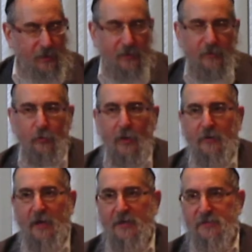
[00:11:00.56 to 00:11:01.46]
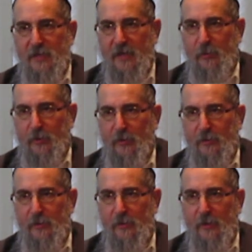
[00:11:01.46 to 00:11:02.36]
in the Crown Heights
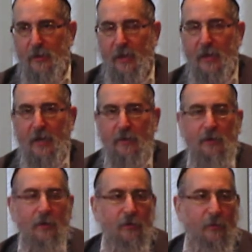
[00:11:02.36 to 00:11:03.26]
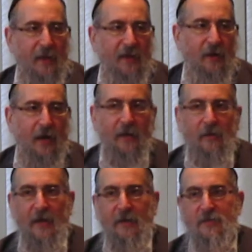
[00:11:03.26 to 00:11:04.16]
neighborhood, and the main
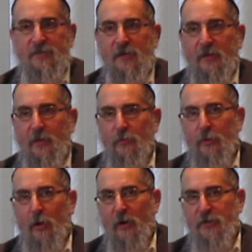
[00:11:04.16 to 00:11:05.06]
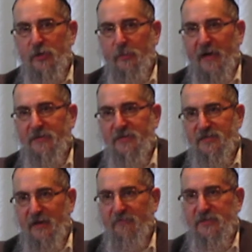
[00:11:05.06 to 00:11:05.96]
highlight is they would go on Shabbat to
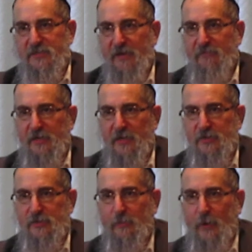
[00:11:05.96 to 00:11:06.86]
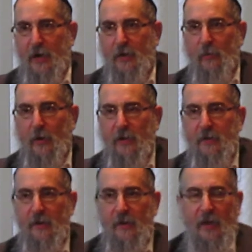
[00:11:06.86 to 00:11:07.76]
770 Eastern
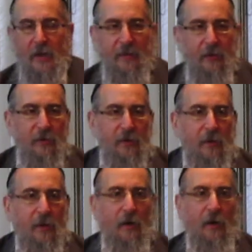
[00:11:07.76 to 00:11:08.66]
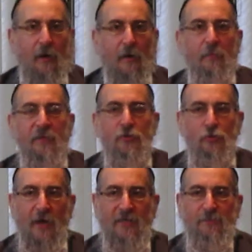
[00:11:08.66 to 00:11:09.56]
Parkway, and they would be
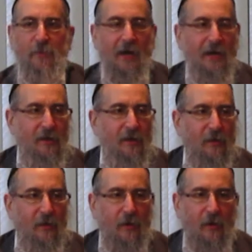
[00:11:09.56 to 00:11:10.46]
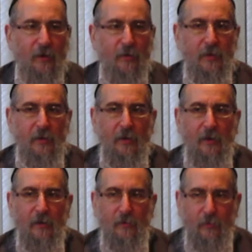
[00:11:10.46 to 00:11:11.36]
addressed by
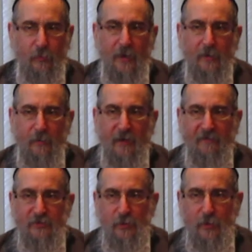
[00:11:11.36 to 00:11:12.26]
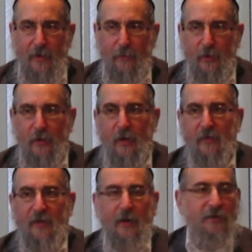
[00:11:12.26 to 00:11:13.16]
the great Lubavitcher Rebbe,
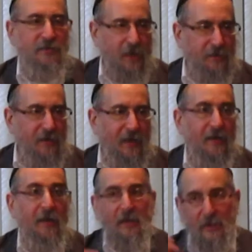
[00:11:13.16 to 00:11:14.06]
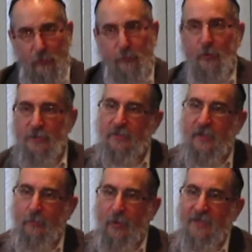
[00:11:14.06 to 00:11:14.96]
and then on Sunday, he would
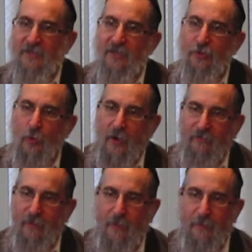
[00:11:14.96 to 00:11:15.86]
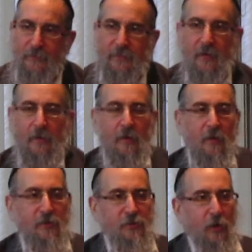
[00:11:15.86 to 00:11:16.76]
personally bless each one of
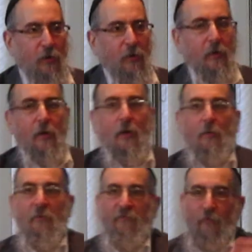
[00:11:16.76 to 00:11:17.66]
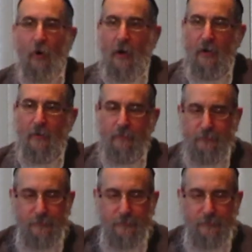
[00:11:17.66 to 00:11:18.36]
them. So before